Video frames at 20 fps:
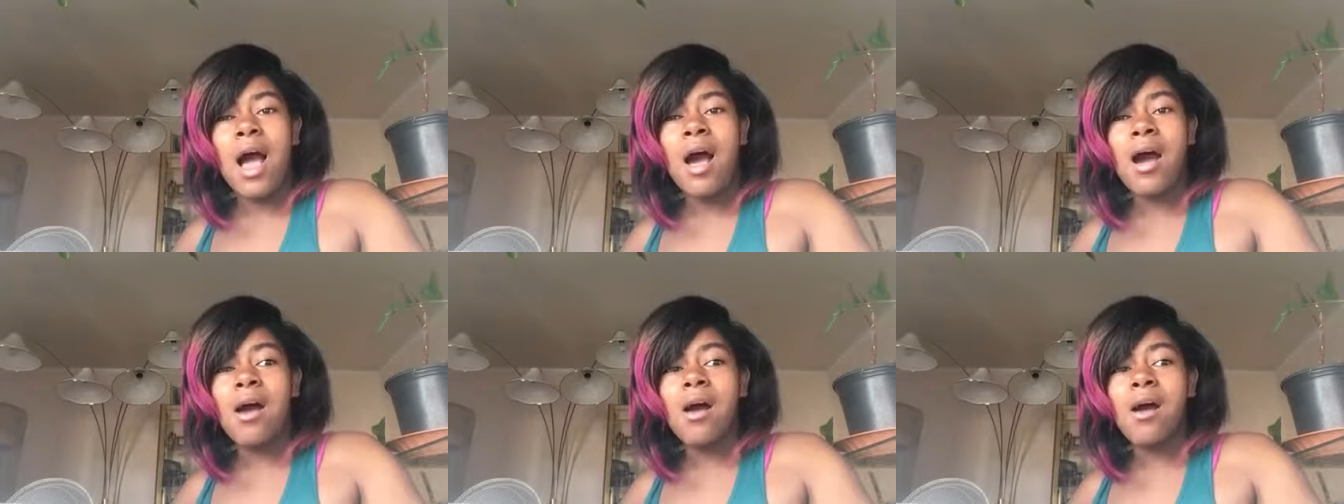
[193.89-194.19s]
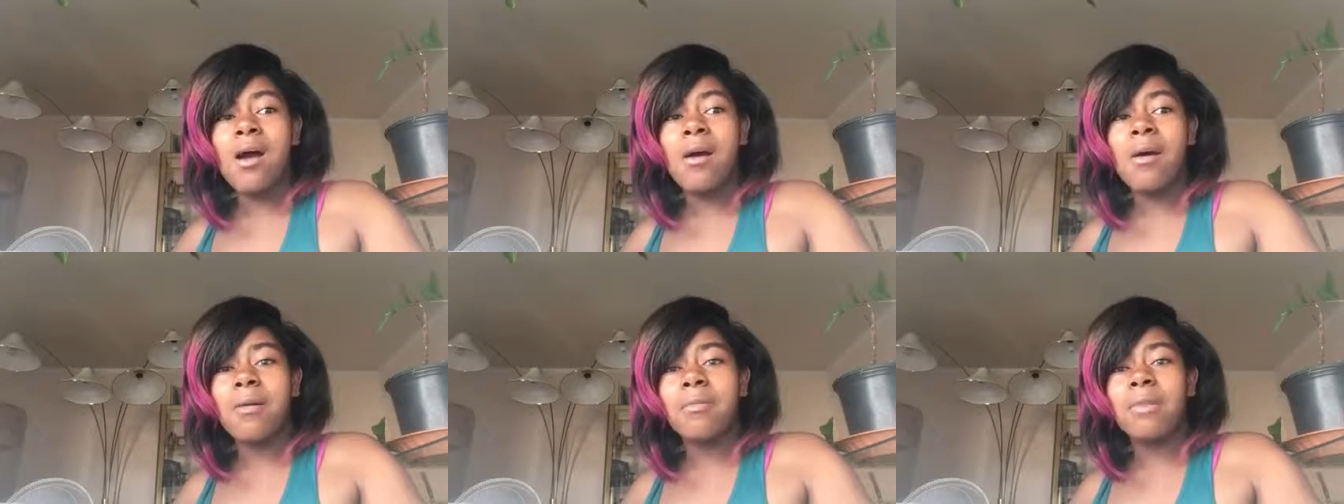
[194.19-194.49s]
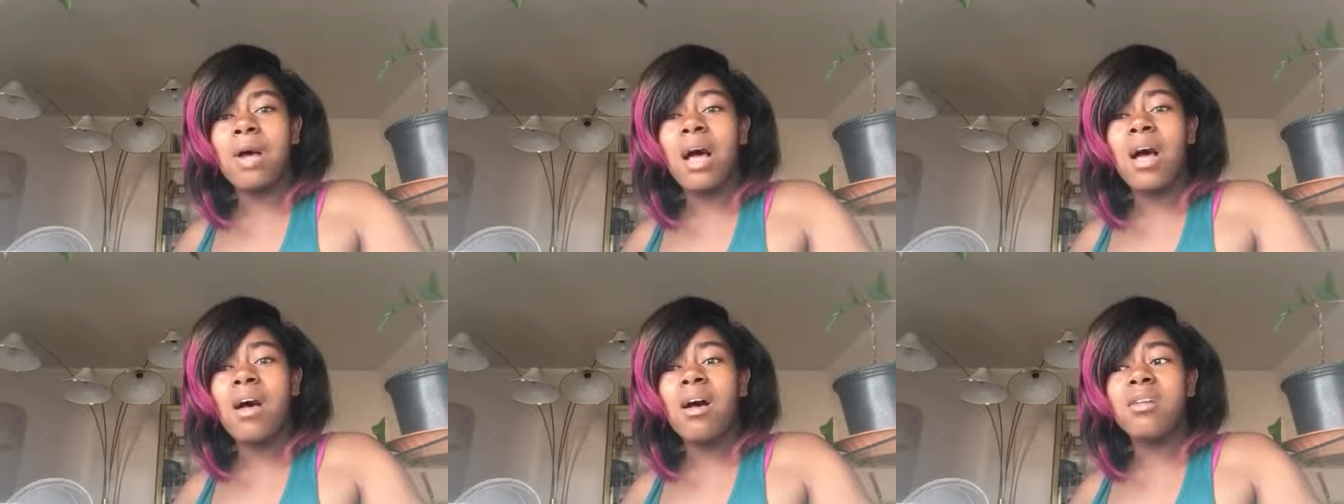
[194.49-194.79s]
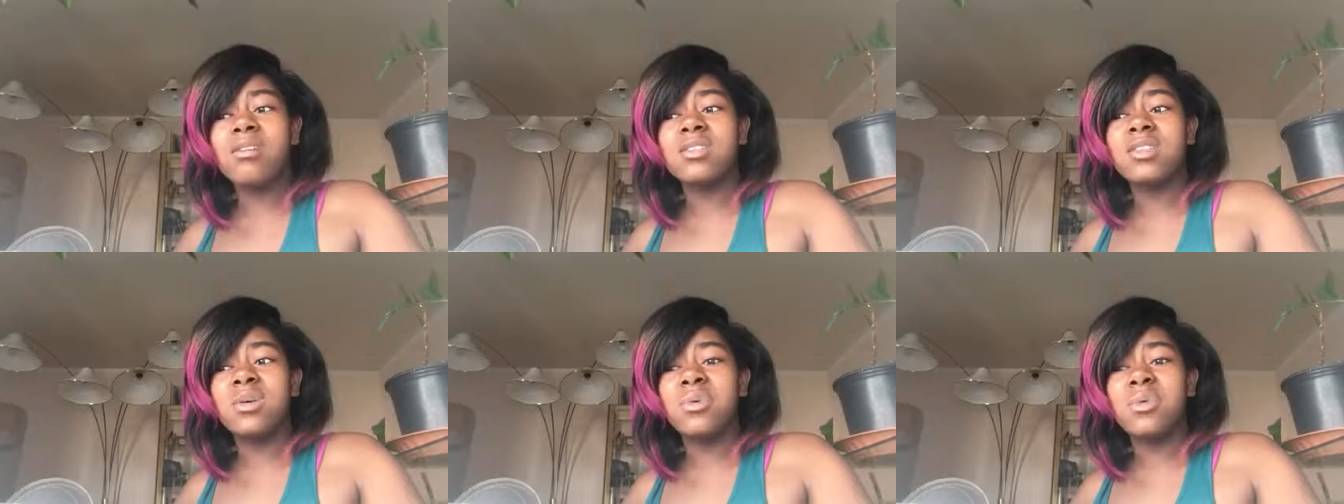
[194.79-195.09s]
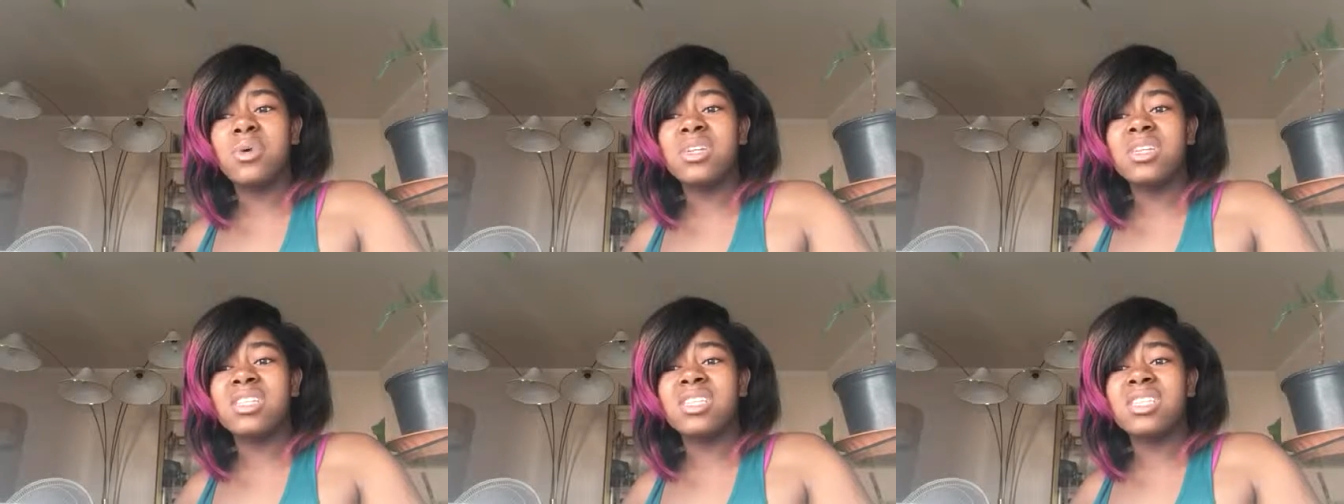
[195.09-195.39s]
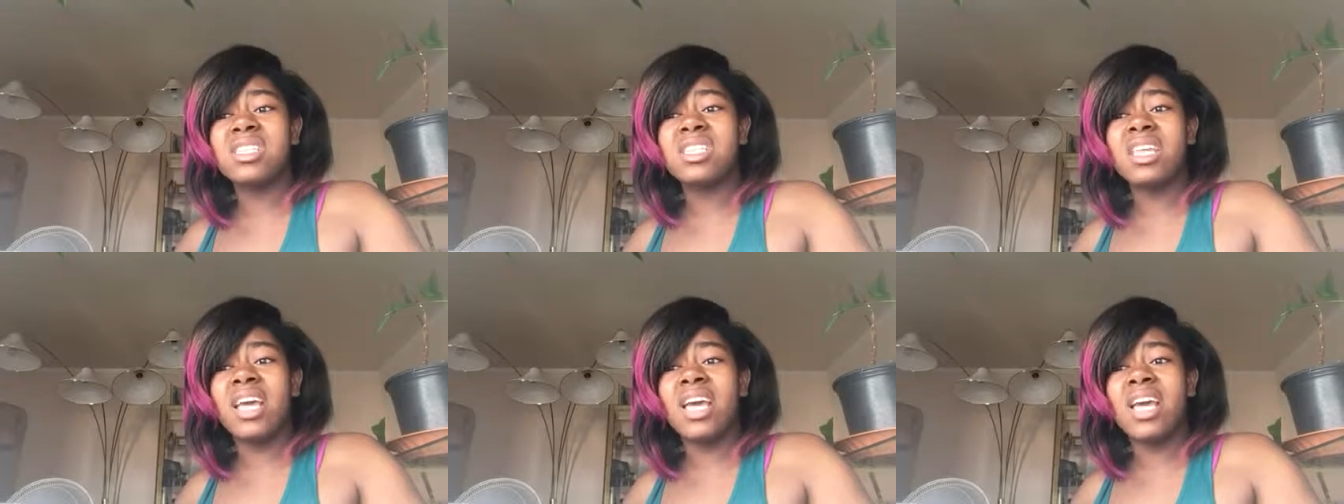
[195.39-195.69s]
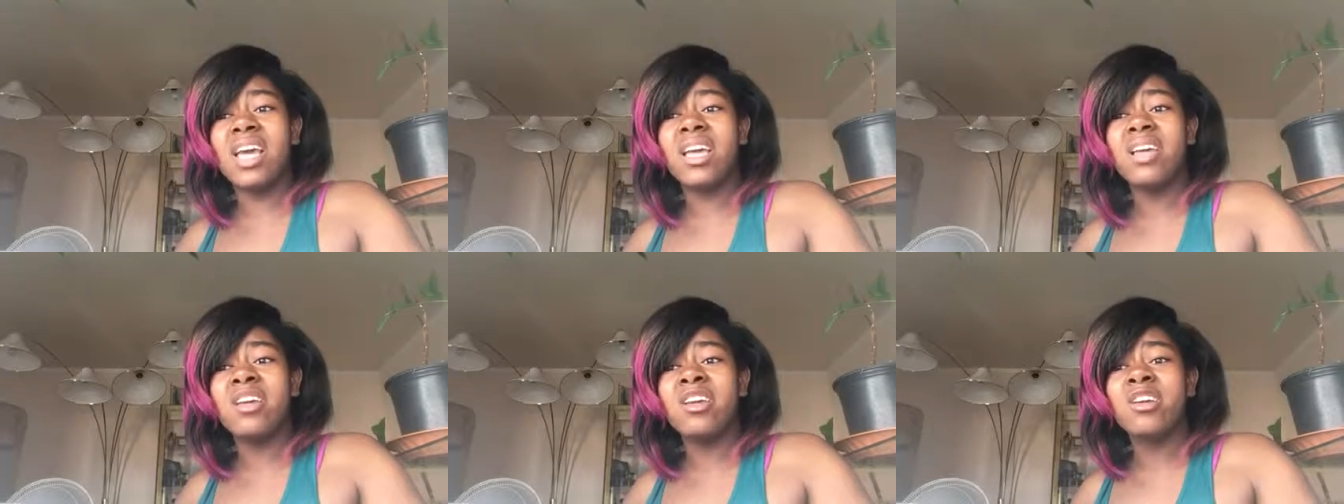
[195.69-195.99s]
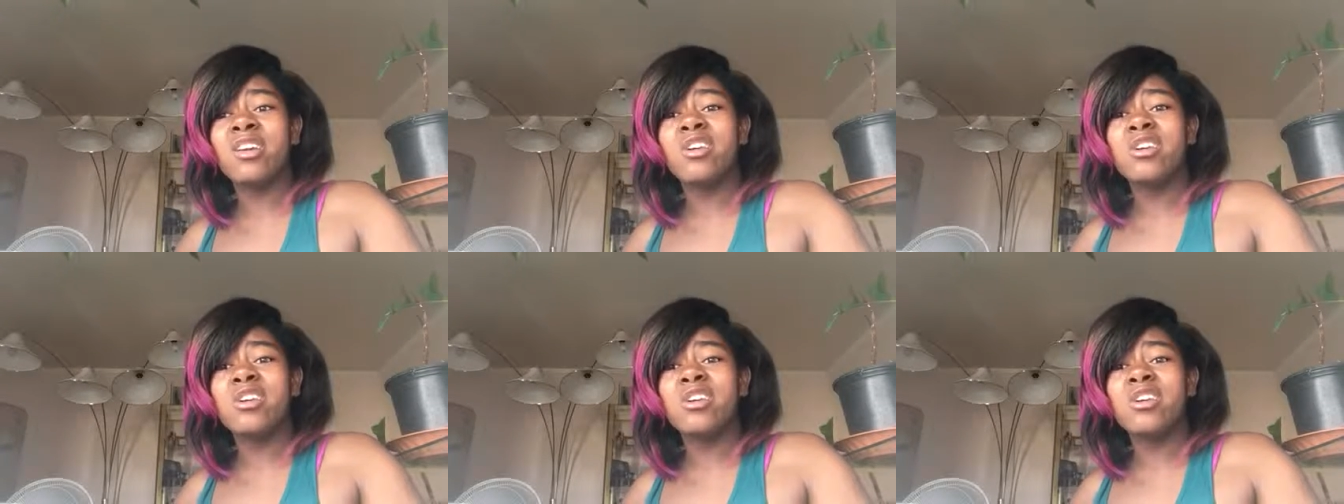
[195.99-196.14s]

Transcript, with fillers: Um, I also want to say,